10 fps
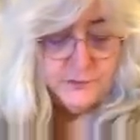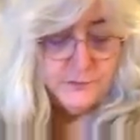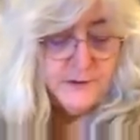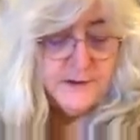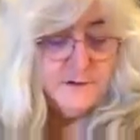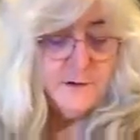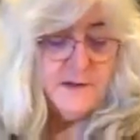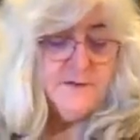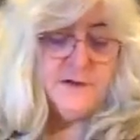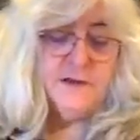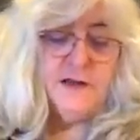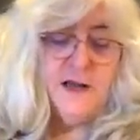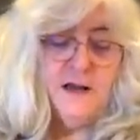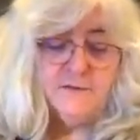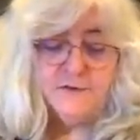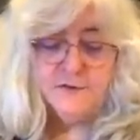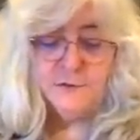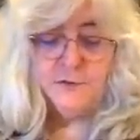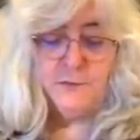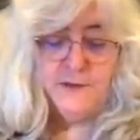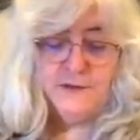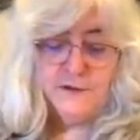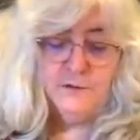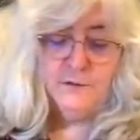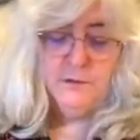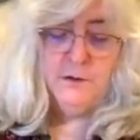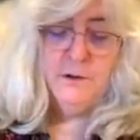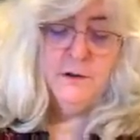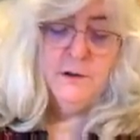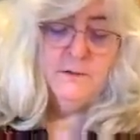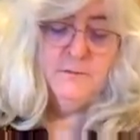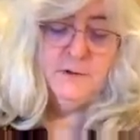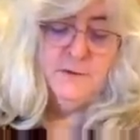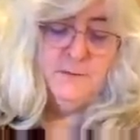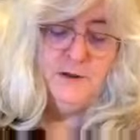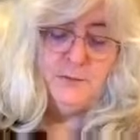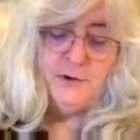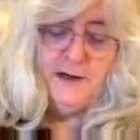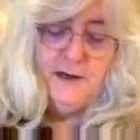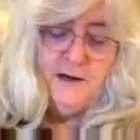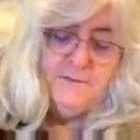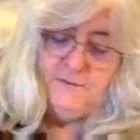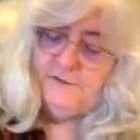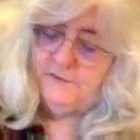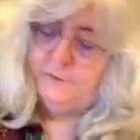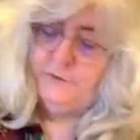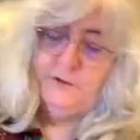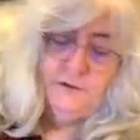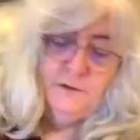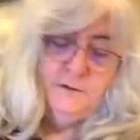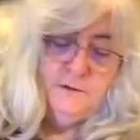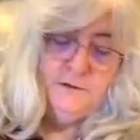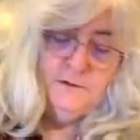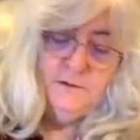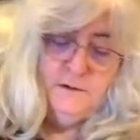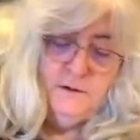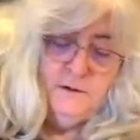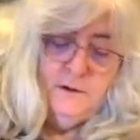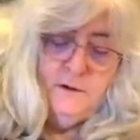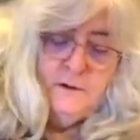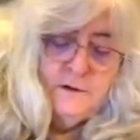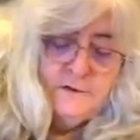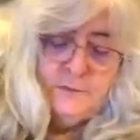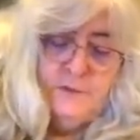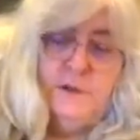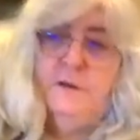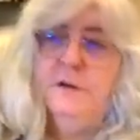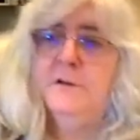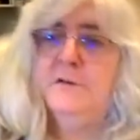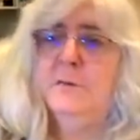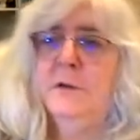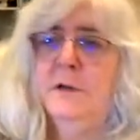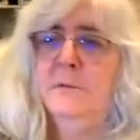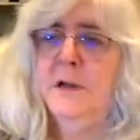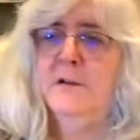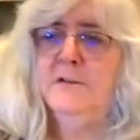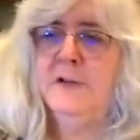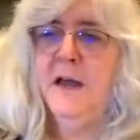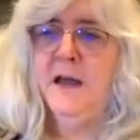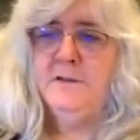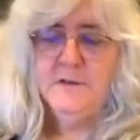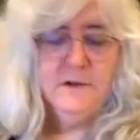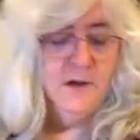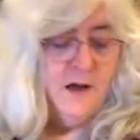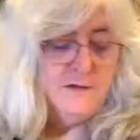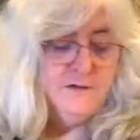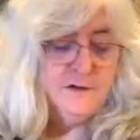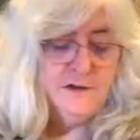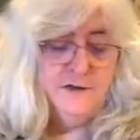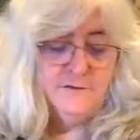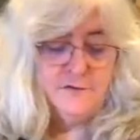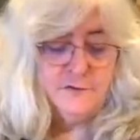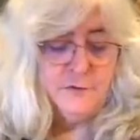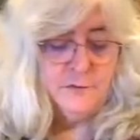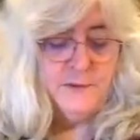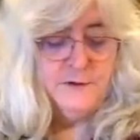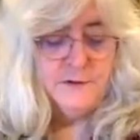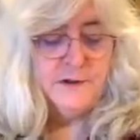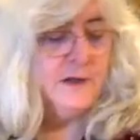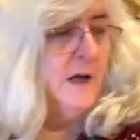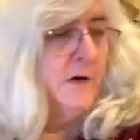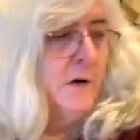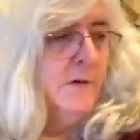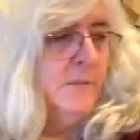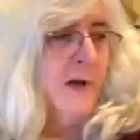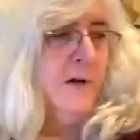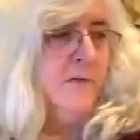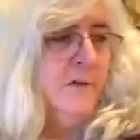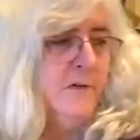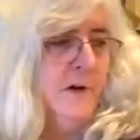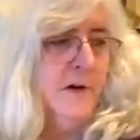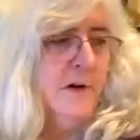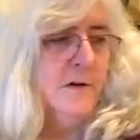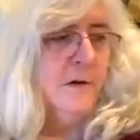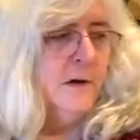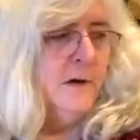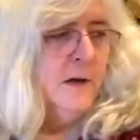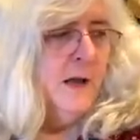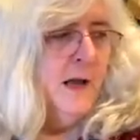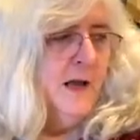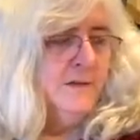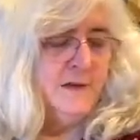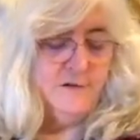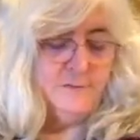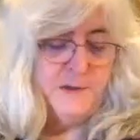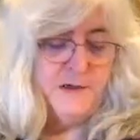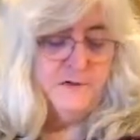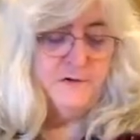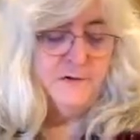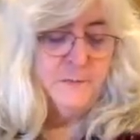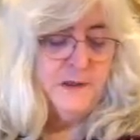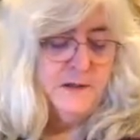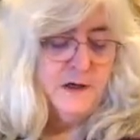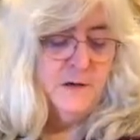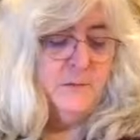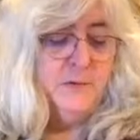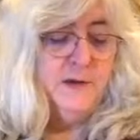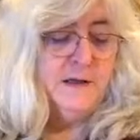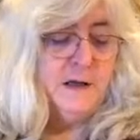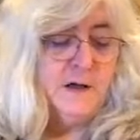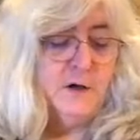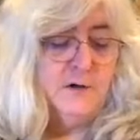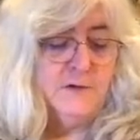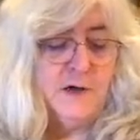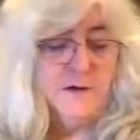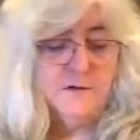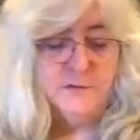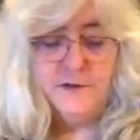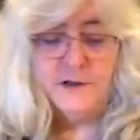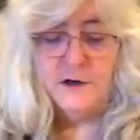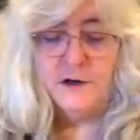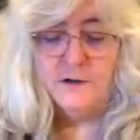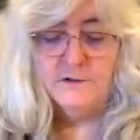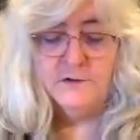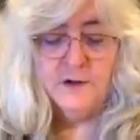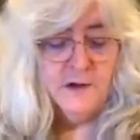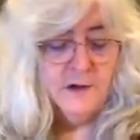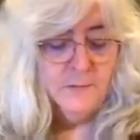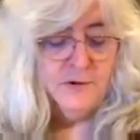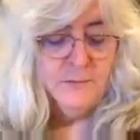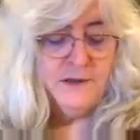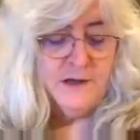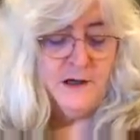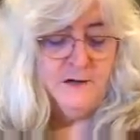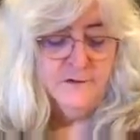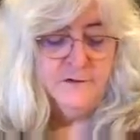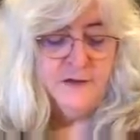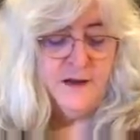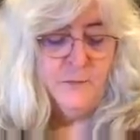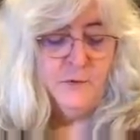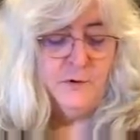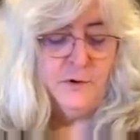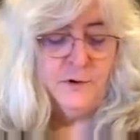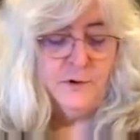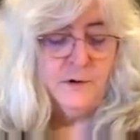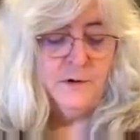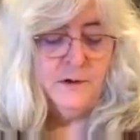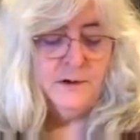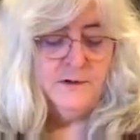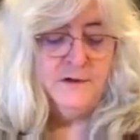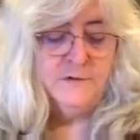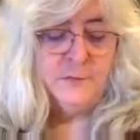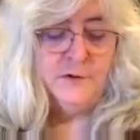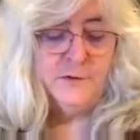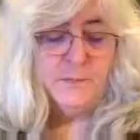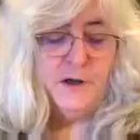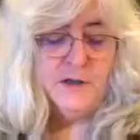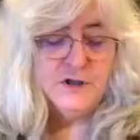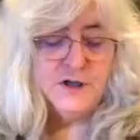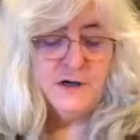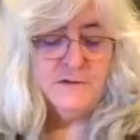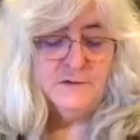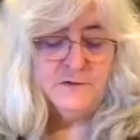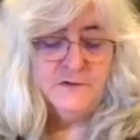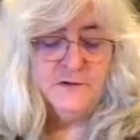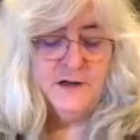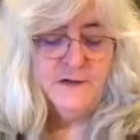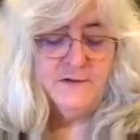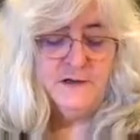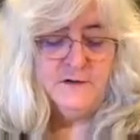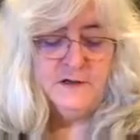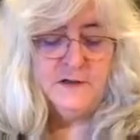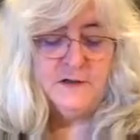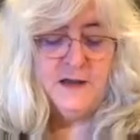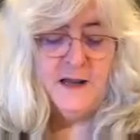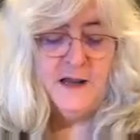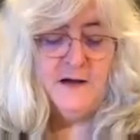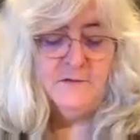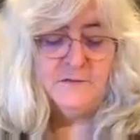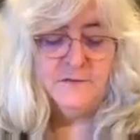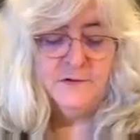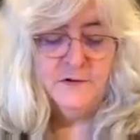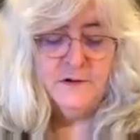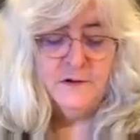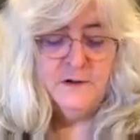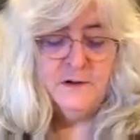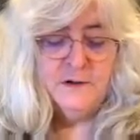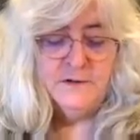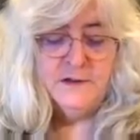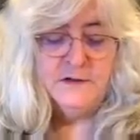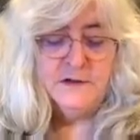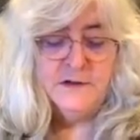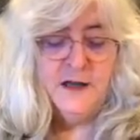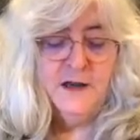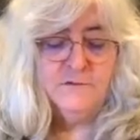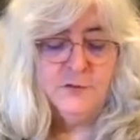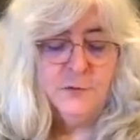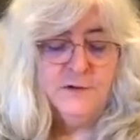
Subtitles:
window, I didn't have a store window, but remember I have this one, and this one in my set. I didn't have a store window that had all the pieces in it. Had these pieces been complete, I could have gotten 3 cards. But because these were the punch outs, and they didn't have toy